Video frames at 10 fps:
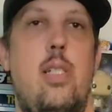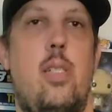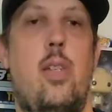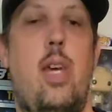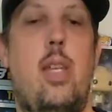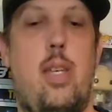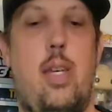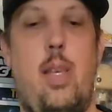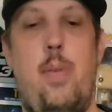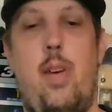So guys,
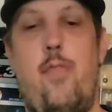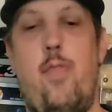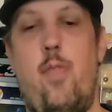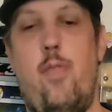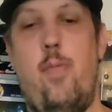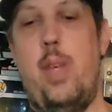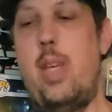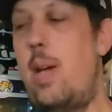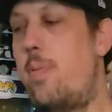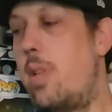uh, let me know if you've ordered for Big
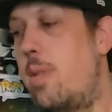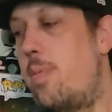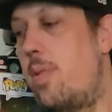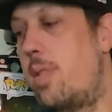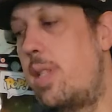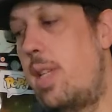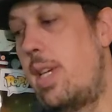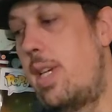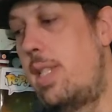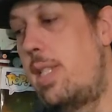no, Apple So
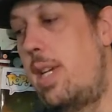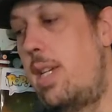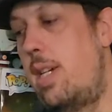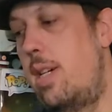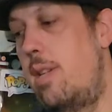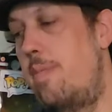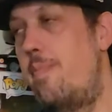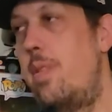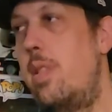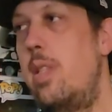like uh, shot. I said, um,